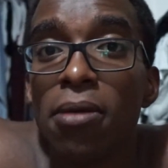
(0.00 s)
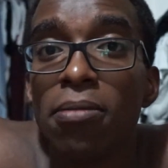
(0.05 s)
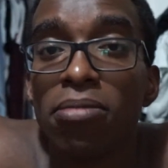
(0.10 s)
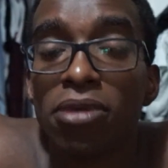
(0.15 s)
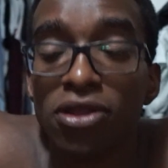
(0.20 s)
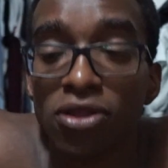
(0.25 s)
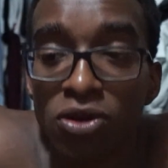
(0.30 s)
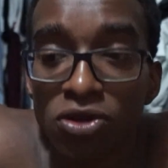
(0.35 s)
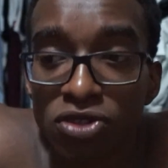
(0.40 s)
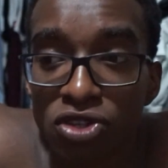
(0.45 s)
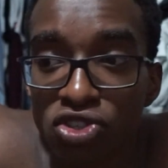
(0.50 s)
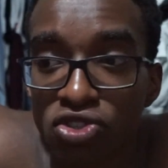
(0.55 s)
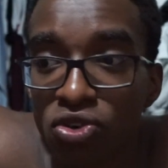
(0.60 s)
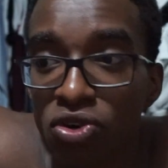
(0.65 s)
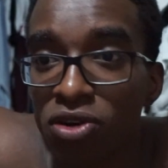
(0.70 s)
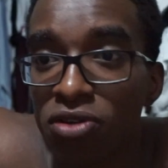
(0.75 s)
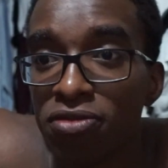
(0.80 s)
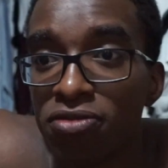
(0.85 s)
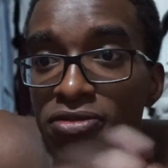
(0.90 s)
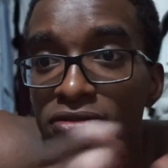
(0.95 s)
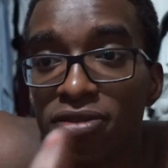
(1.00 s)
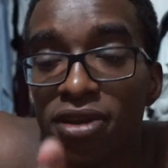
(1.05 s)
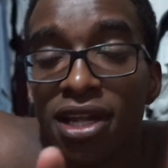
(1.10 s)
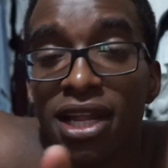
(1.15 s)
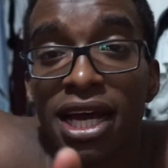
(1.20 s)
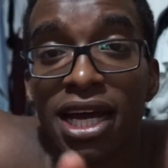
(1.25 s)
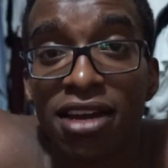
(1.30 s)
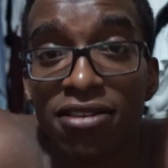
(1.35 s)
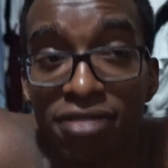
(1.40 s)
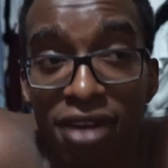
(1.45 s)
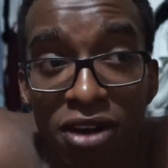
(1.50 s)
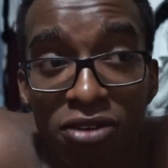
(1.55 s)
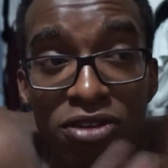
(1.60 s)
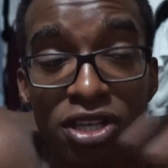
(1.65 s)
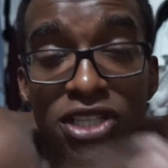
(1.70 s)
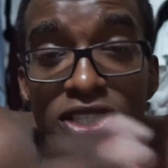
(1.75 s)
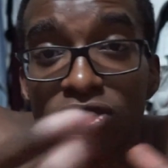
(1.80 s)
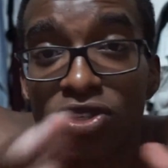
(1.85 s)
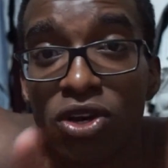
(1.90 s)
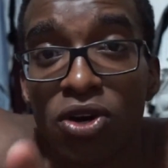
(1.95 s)
but those are sort of like, if I
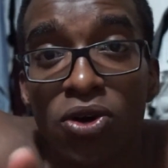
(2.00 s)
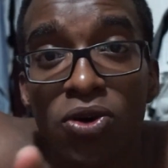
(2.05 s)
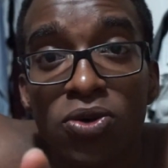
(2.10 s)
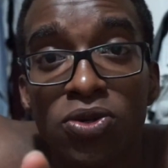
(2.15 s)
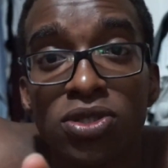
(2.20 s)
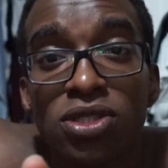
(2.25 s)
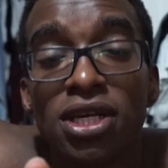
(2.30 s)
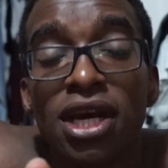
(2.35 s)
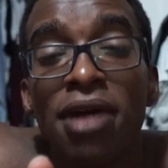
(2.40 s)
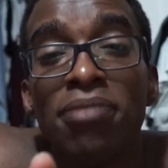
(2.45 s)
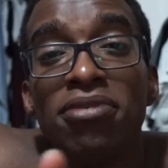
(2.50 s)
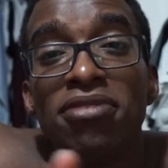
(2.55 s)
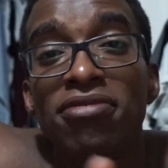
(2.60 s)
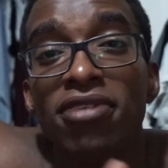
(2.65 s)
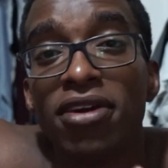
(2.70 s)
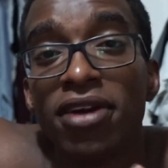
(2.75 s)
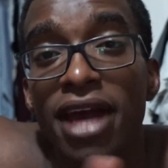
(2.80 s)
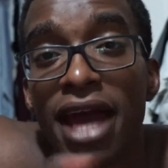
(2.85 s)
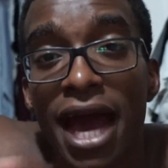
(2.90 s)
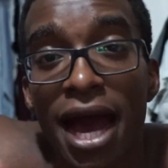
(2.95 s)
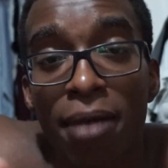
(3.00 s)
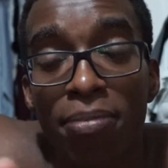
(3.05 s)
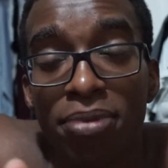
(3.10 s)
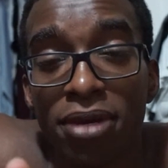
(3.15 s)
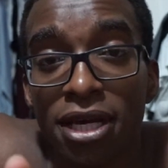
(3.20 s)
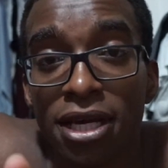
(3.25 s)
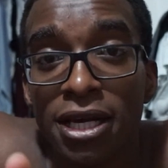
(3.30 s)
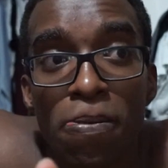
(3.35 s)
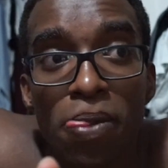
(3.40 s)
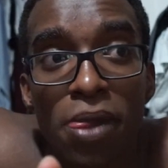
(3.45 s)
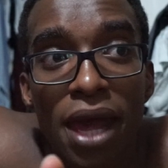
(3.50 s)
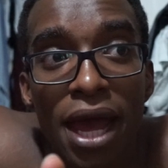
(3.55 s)
reach those, I'd be very happy.